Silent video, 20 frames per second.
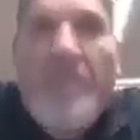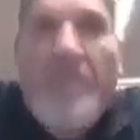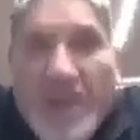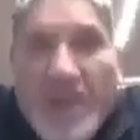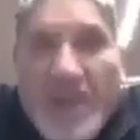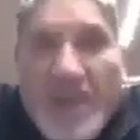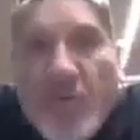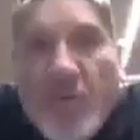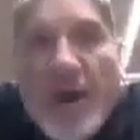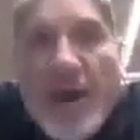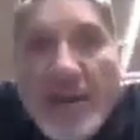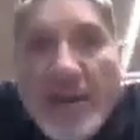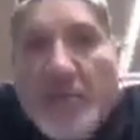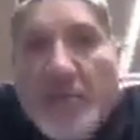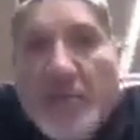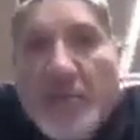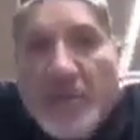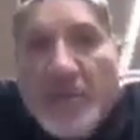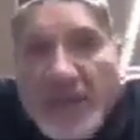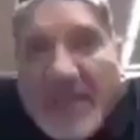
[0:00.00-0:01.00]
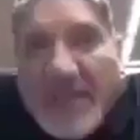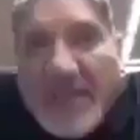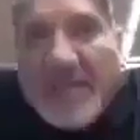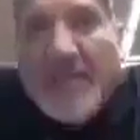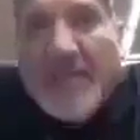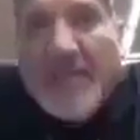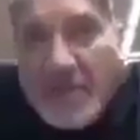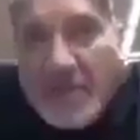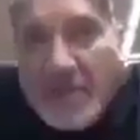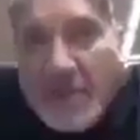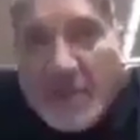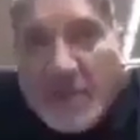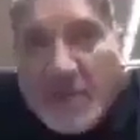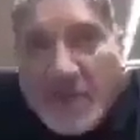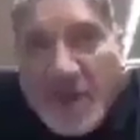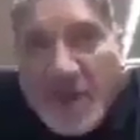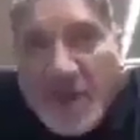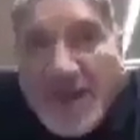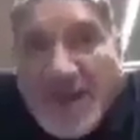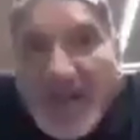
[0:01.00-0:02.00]
the best way to predict the
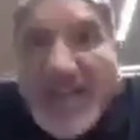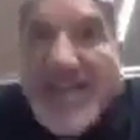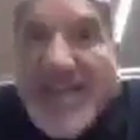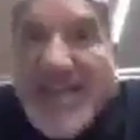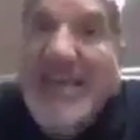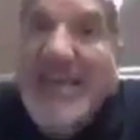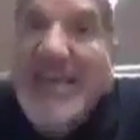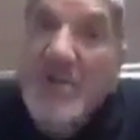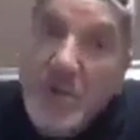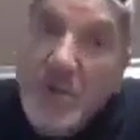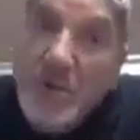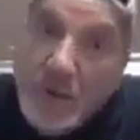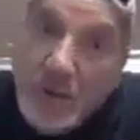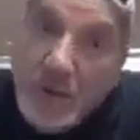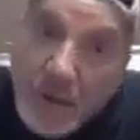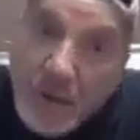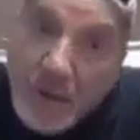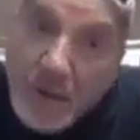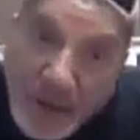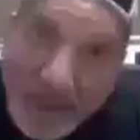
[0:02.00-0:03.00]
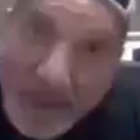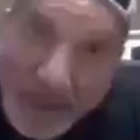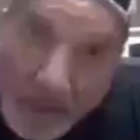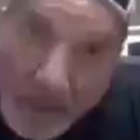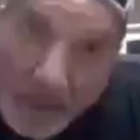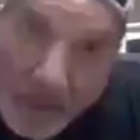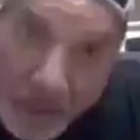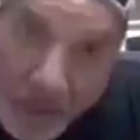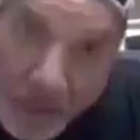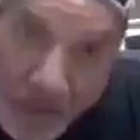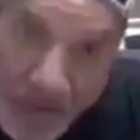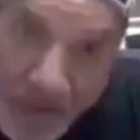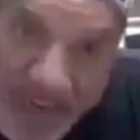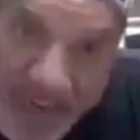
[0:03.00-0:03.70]
future is to